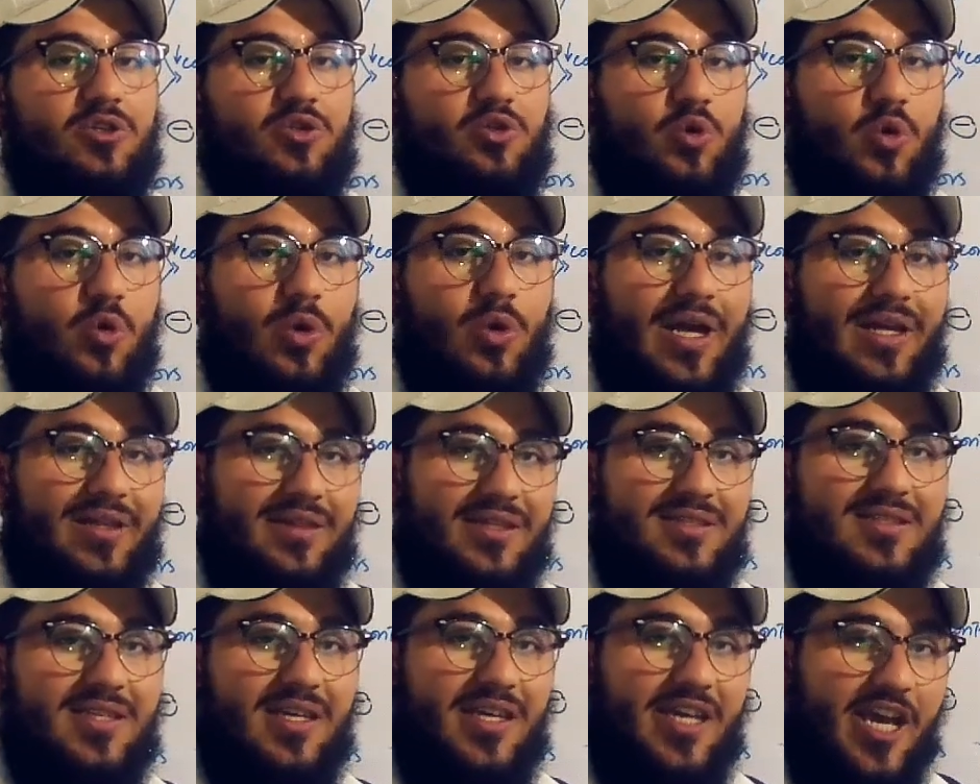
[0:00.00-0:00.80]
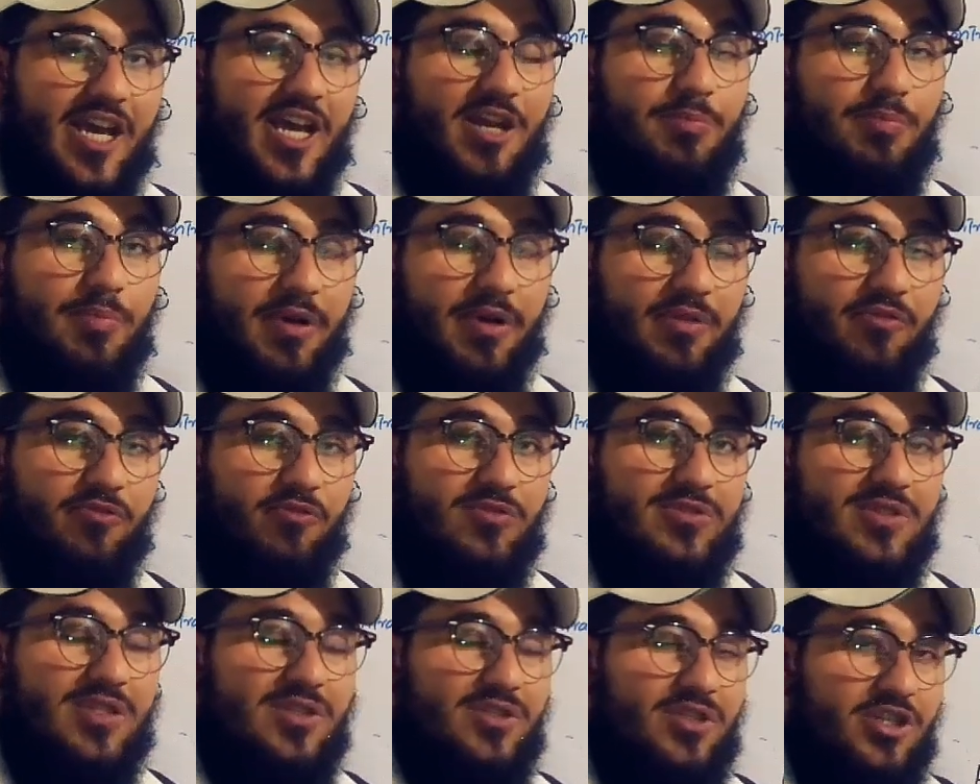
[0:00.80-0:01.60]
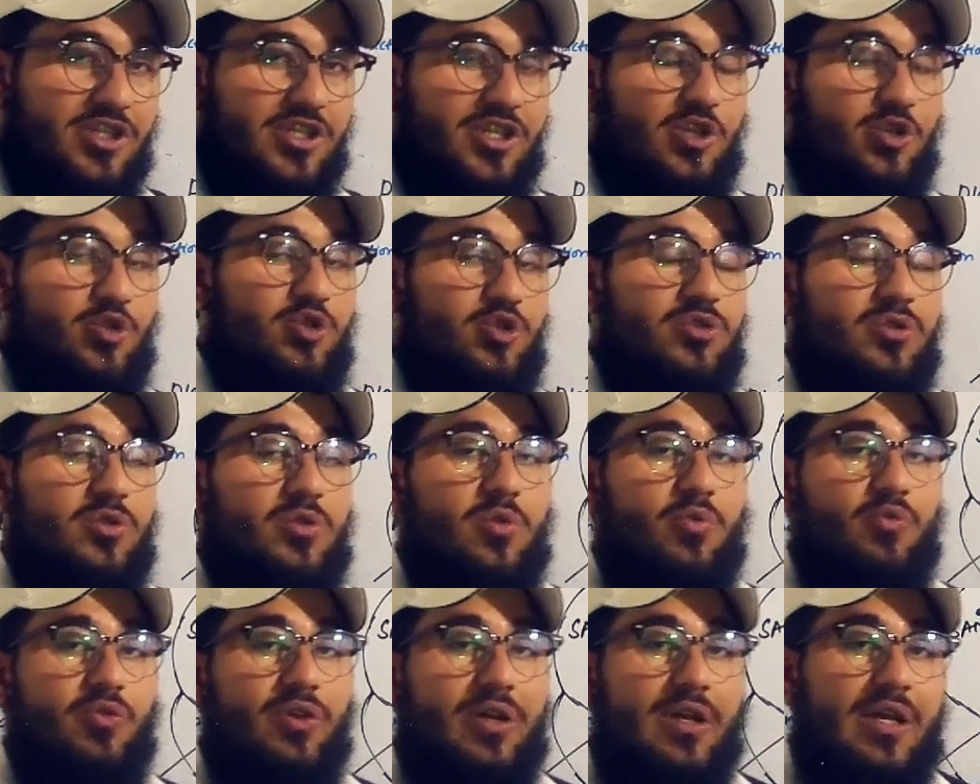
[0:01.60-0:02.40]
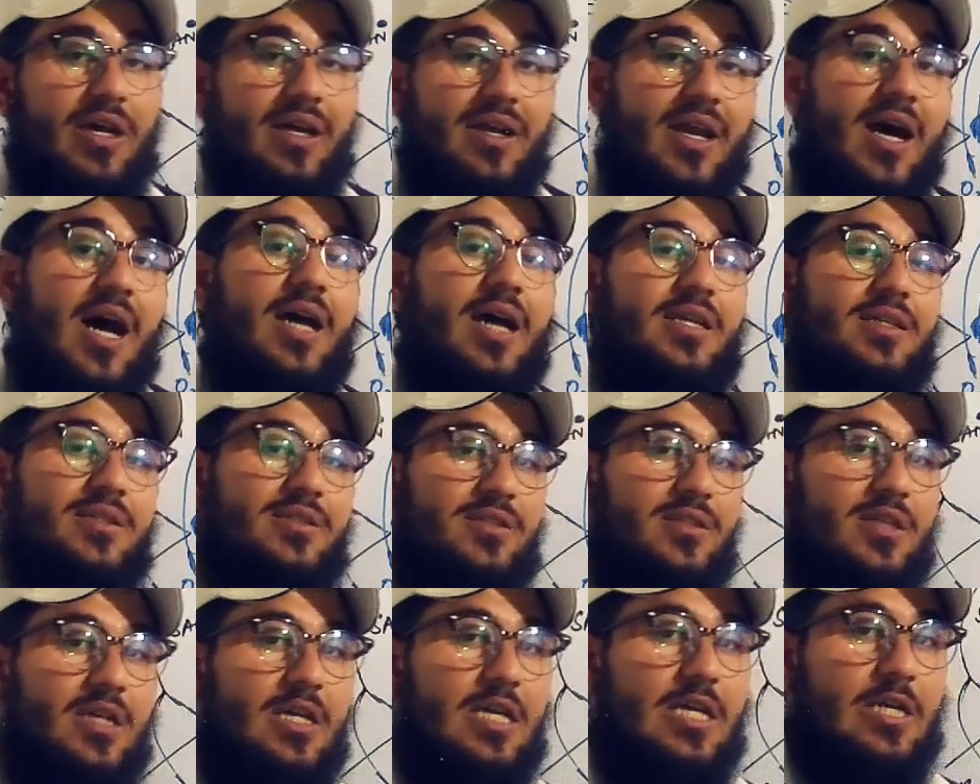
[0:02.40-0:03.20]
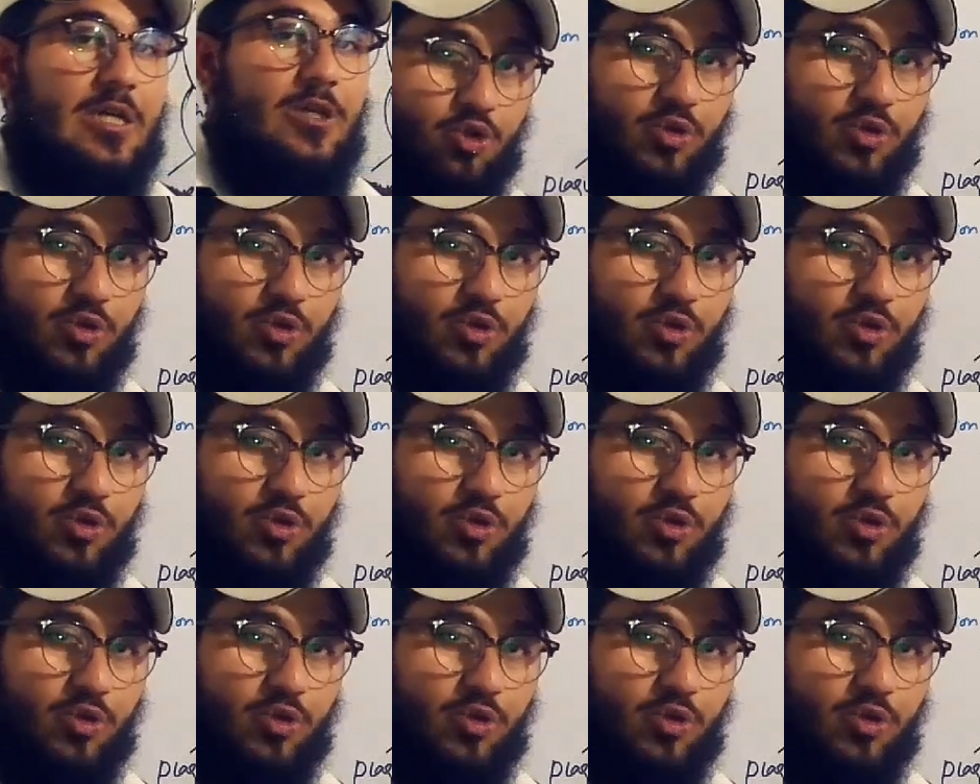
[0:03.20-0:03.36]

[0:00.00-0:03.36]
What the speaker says: So like this, again, painful sensations will arise.